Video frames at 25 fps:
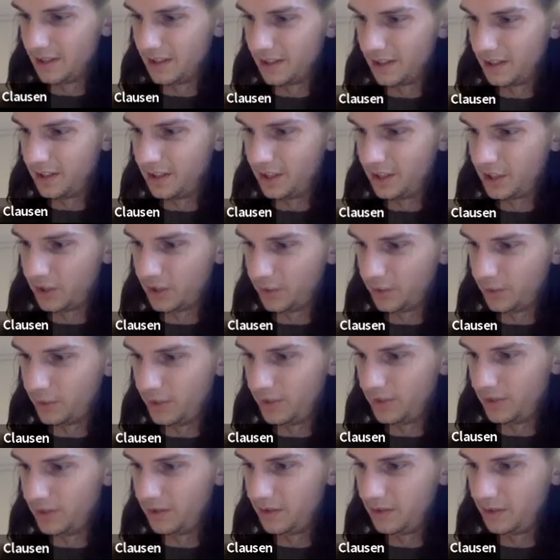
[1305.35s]
condition
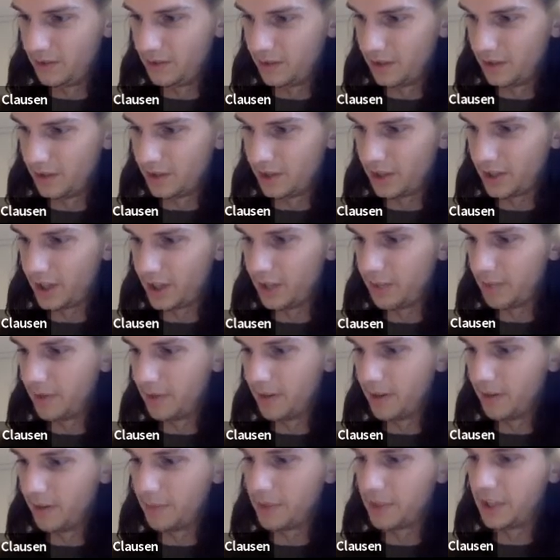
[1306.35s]
we are talking
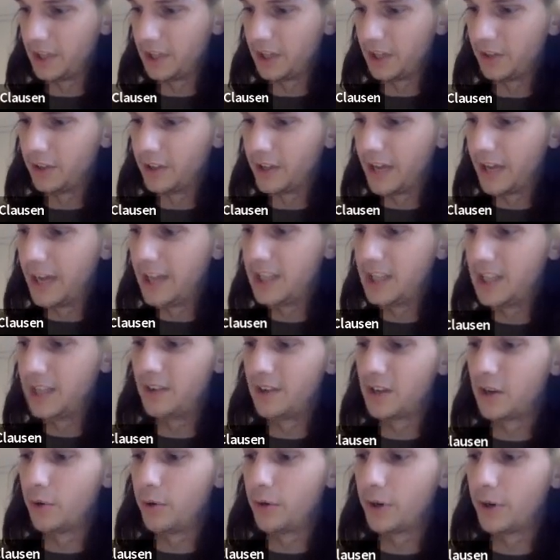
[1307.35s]
about, a particular case of
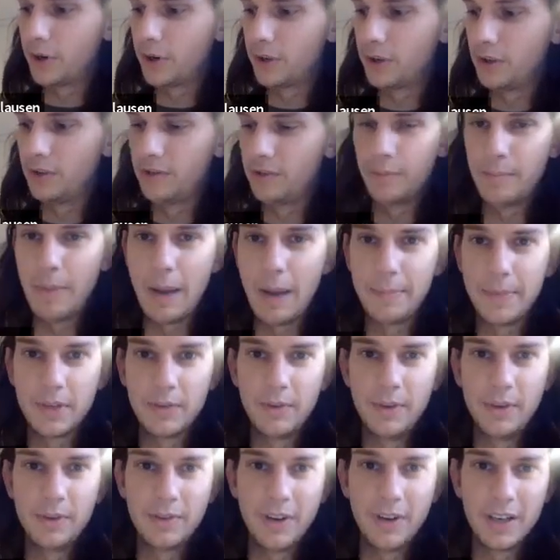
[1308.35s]
a co-kernel of a map
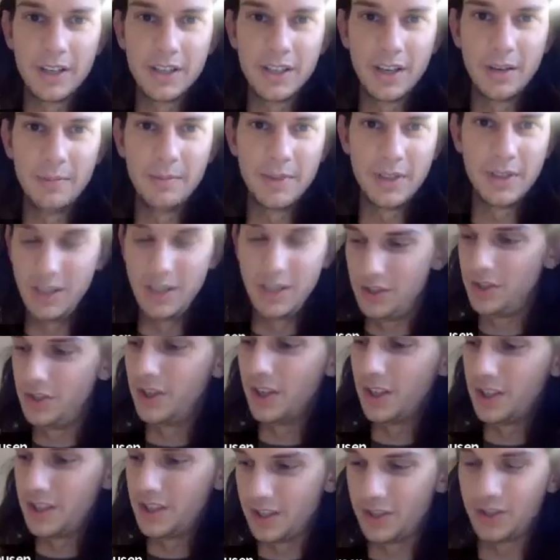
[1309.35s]
between direct sums is
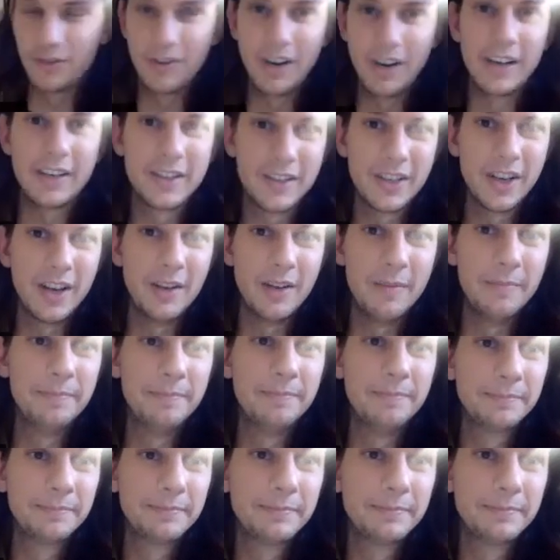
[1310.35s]
just a direct sum.